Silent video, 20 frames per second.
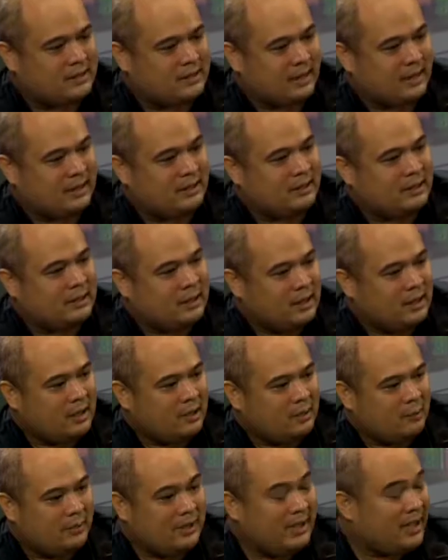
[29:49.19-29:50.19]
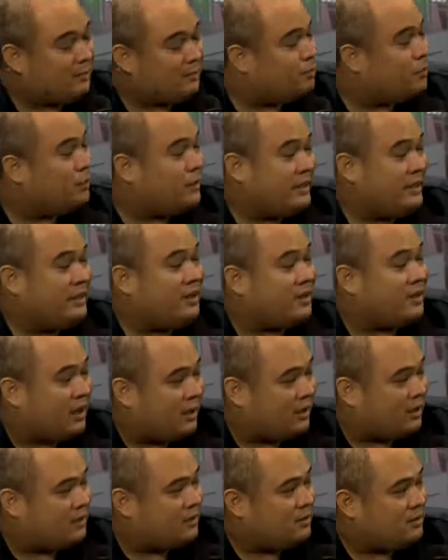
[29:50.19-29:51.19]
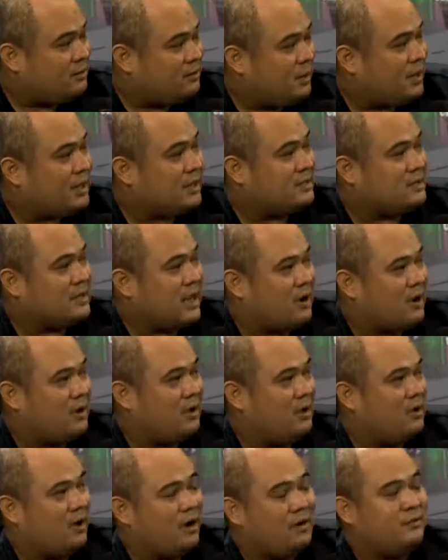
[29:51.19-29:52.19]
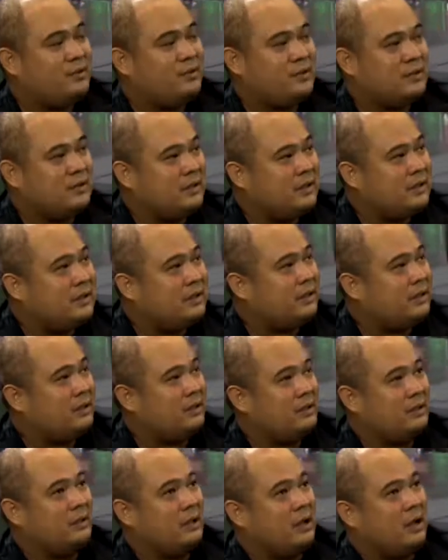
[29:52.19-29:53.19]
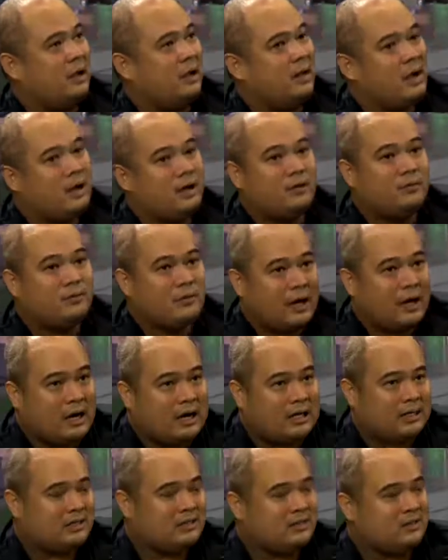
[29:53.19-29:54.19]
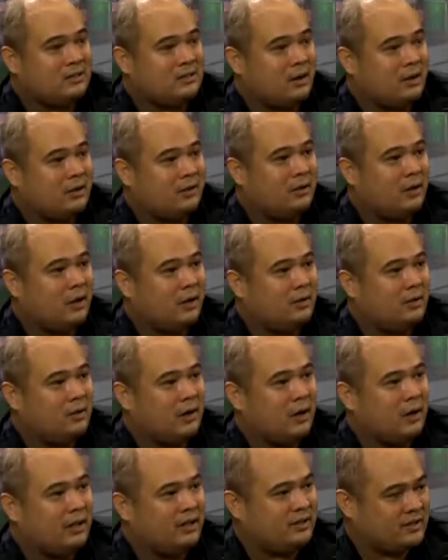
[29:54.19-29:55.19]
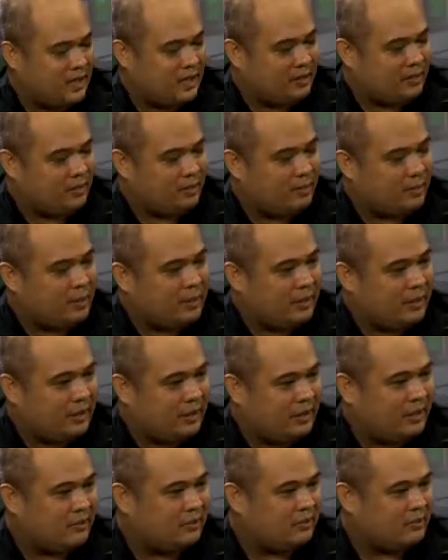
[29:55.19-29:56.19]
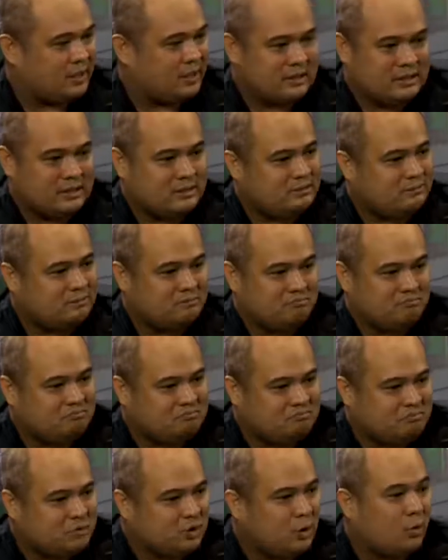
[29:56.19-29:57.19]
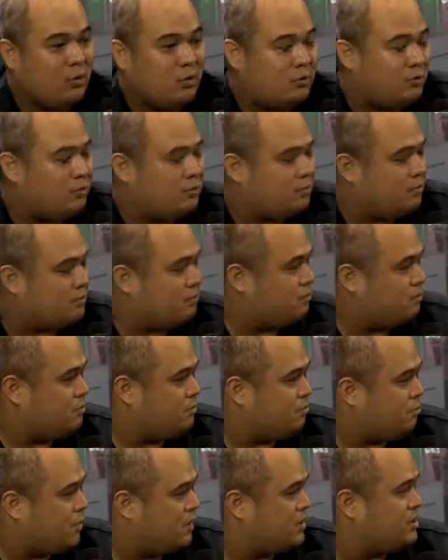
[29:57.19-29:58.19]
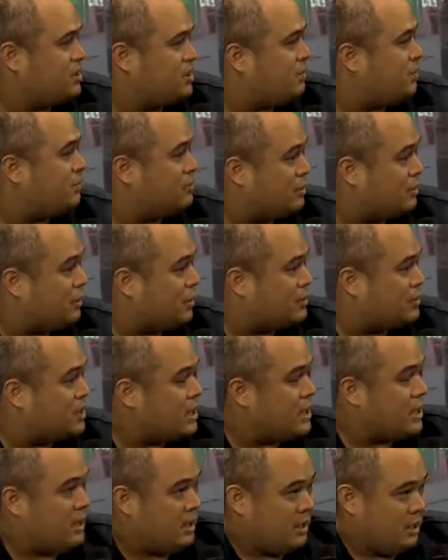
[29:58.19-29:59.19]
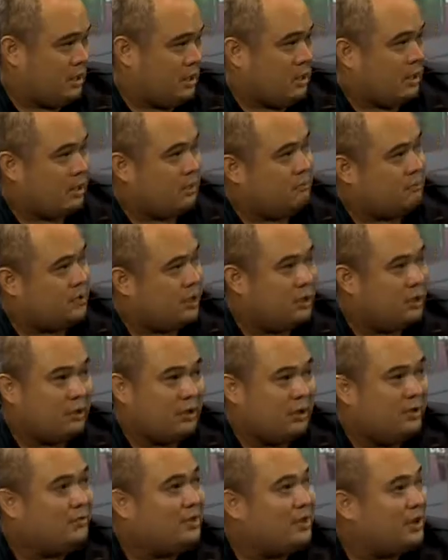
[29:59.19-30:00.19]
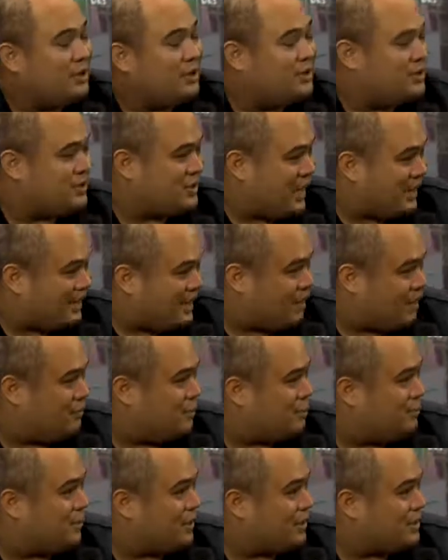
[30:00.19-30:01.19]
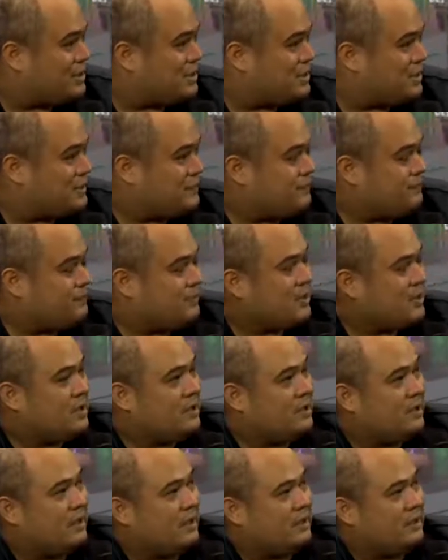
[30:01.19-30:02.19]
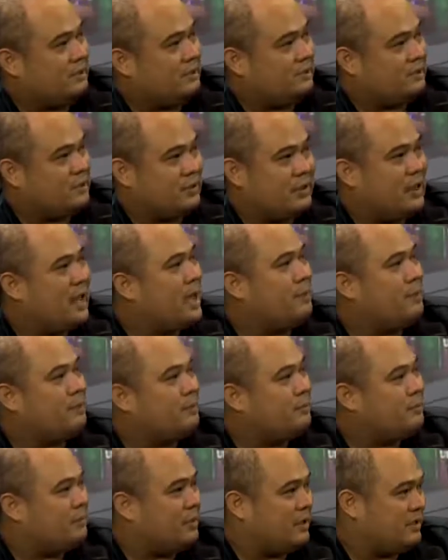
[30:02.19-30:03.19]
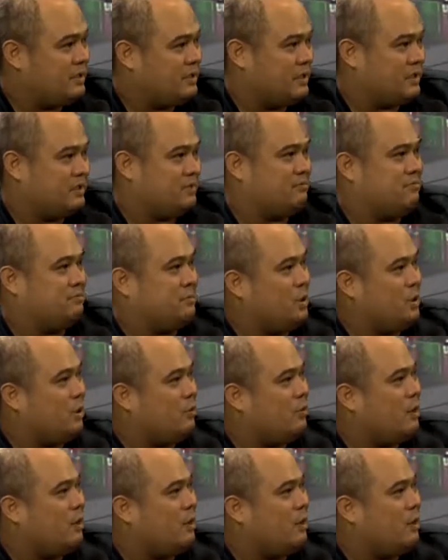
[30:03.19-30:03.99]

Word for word: and we get bullied a lot because obviously a lot of us on inside the community doesn't know much about the laws. They don't even understand how it works. Mm. To them, it's just, you know,